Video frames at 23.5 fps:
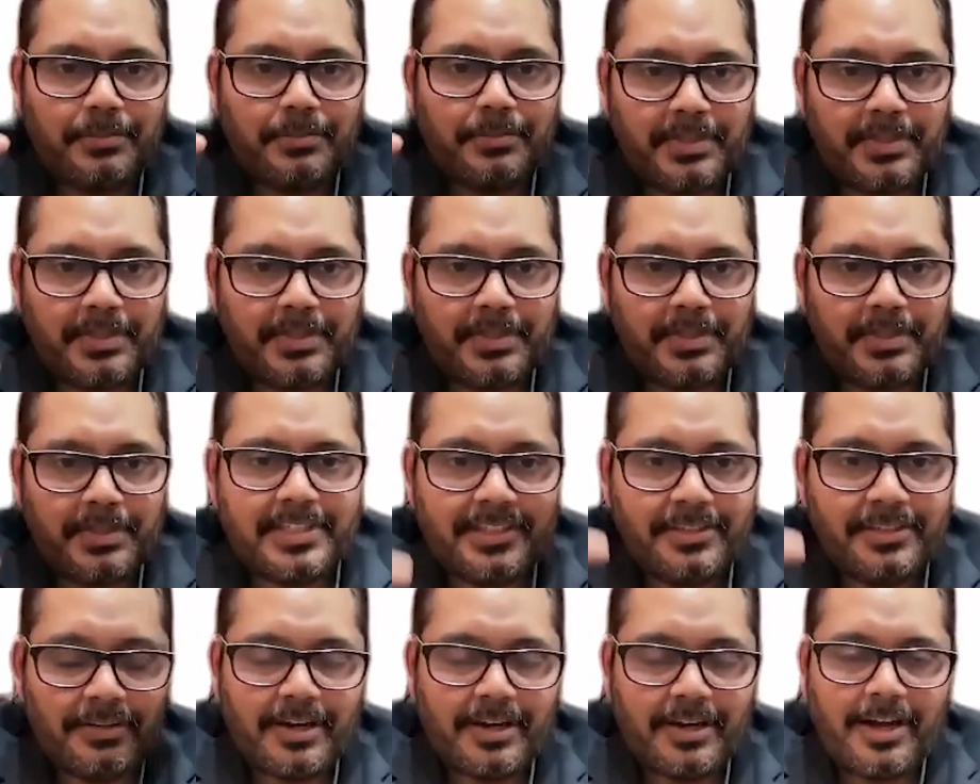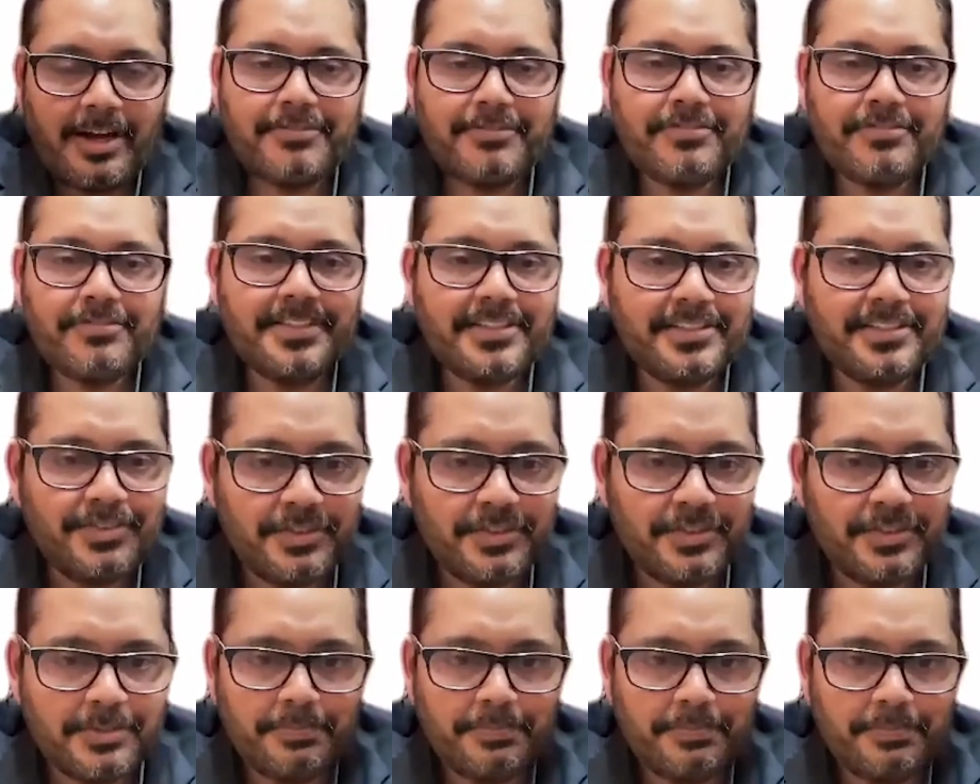building, your office,
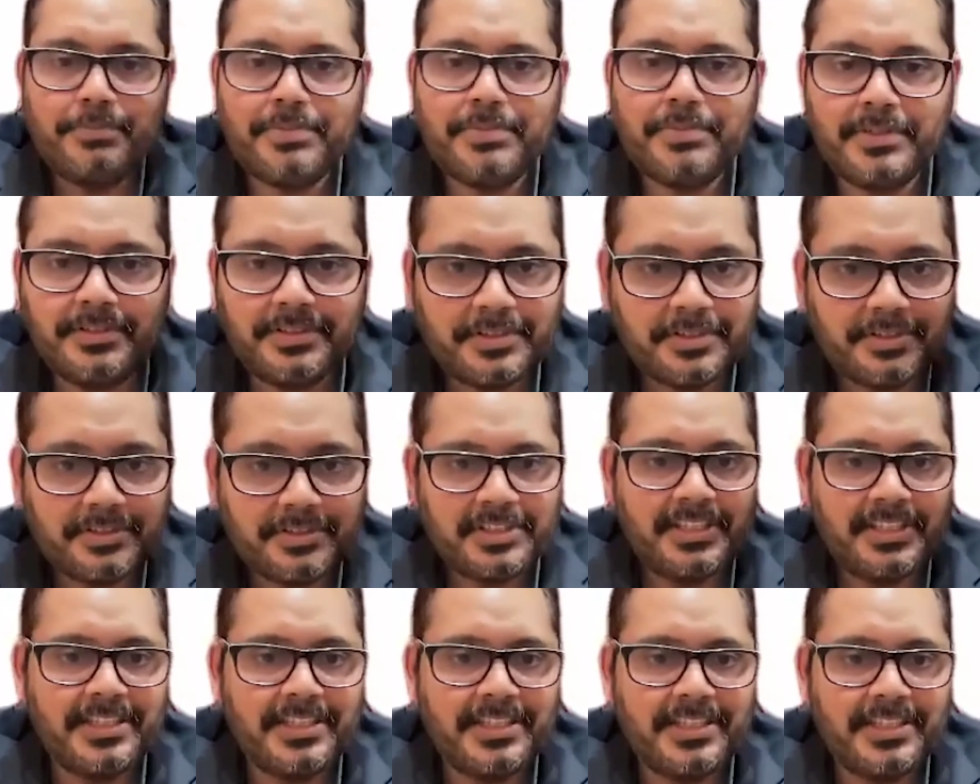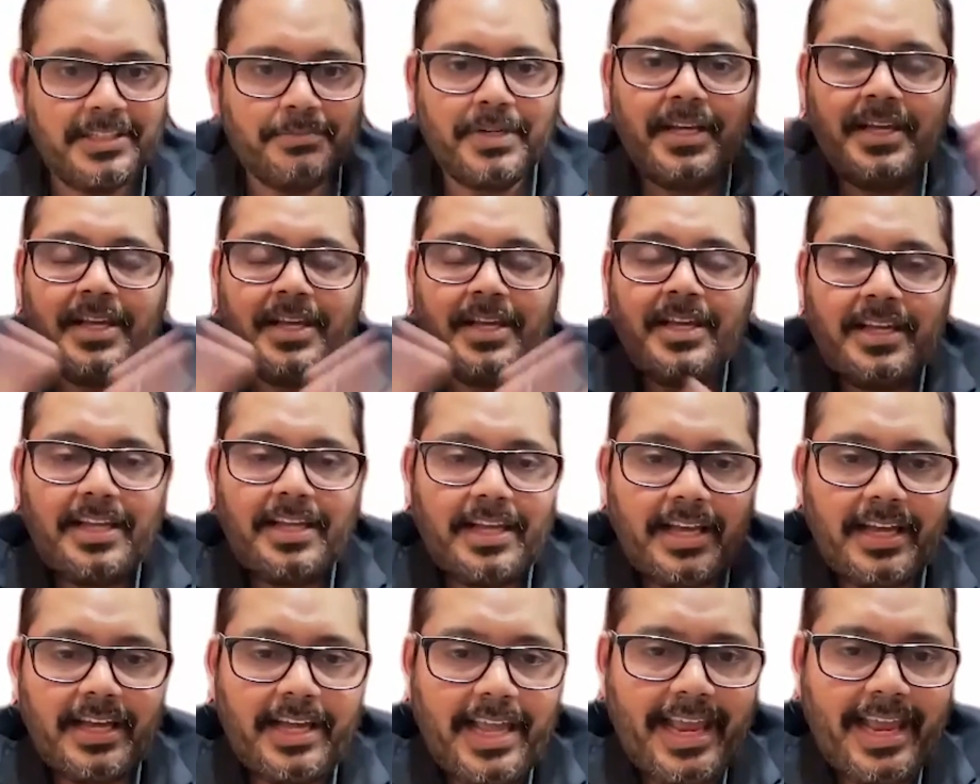your people, your team,
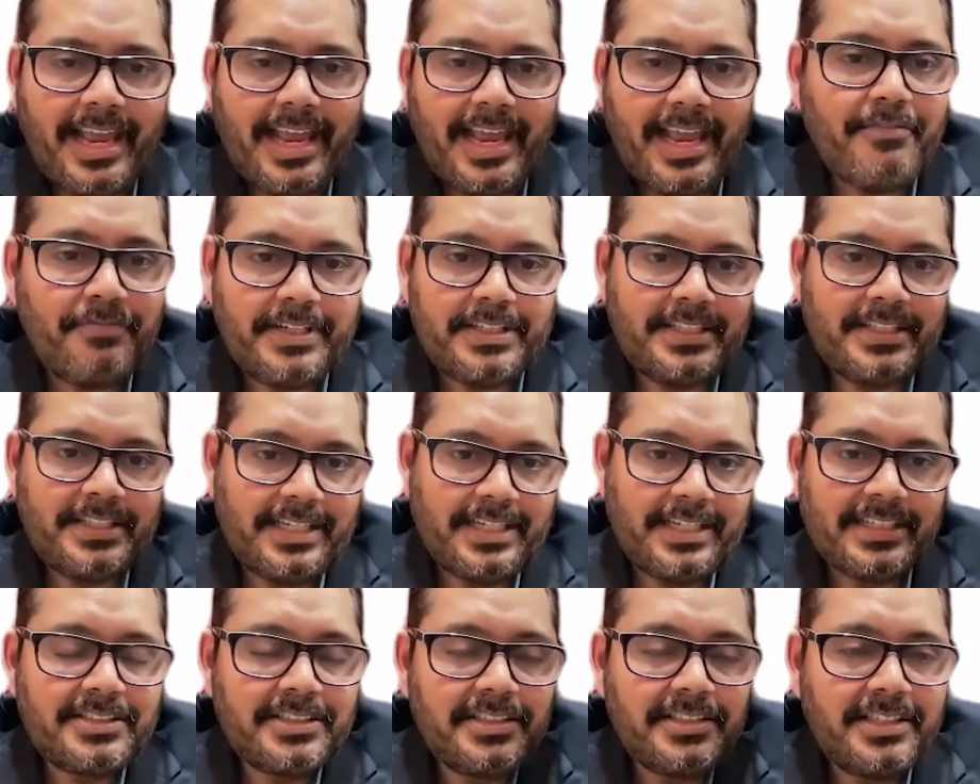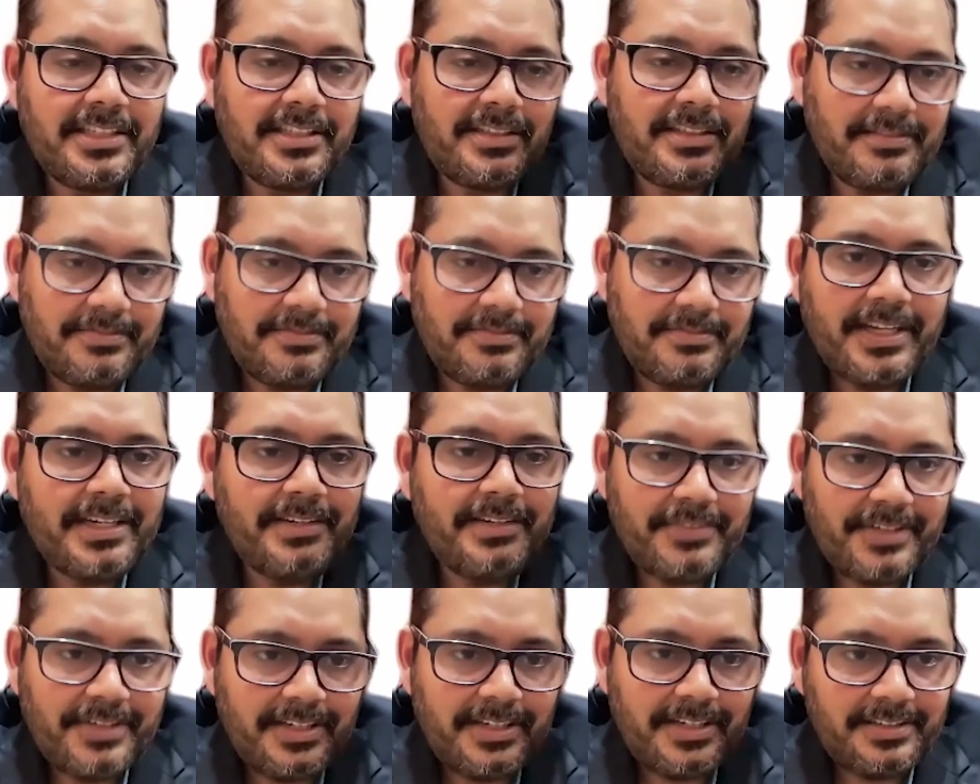everything. It's very,
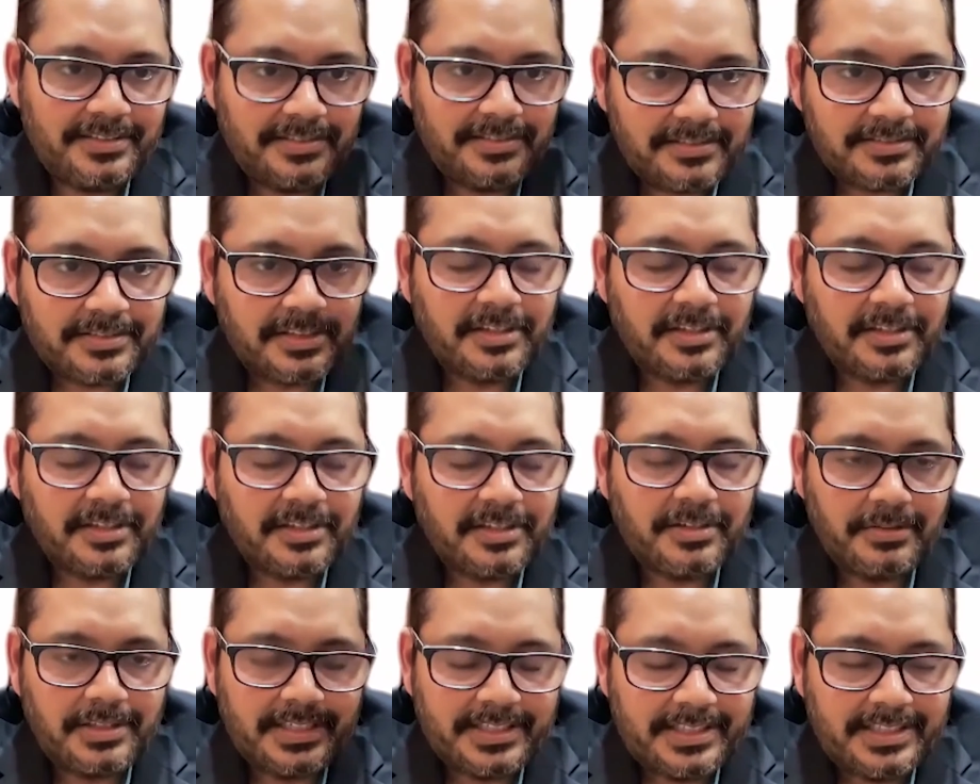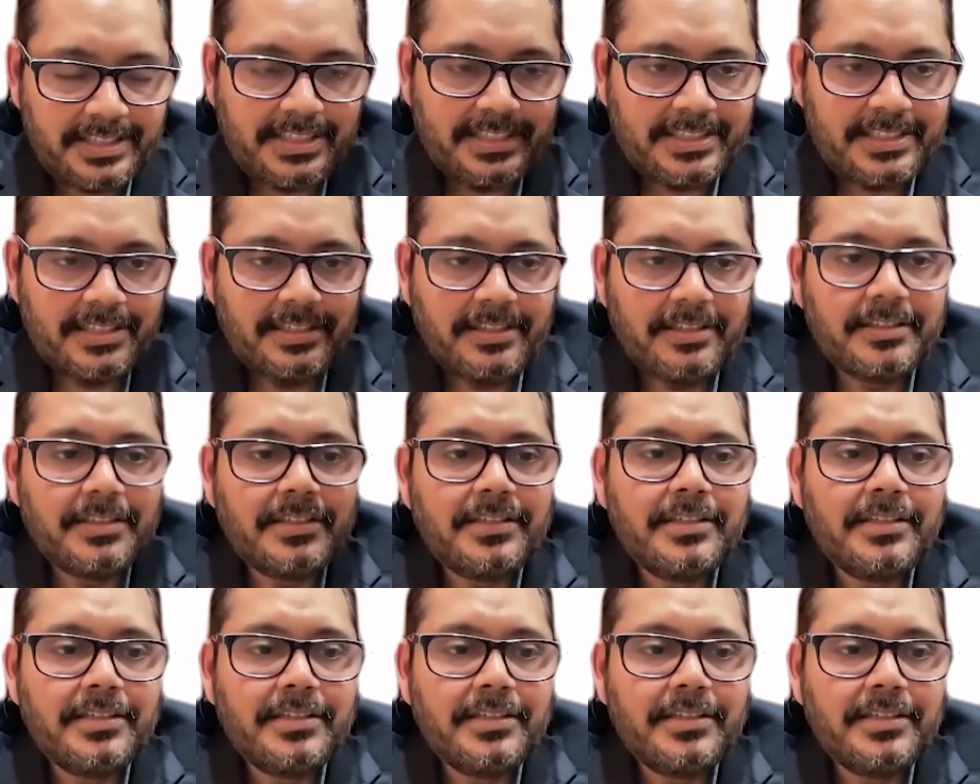very thoroughly detailed.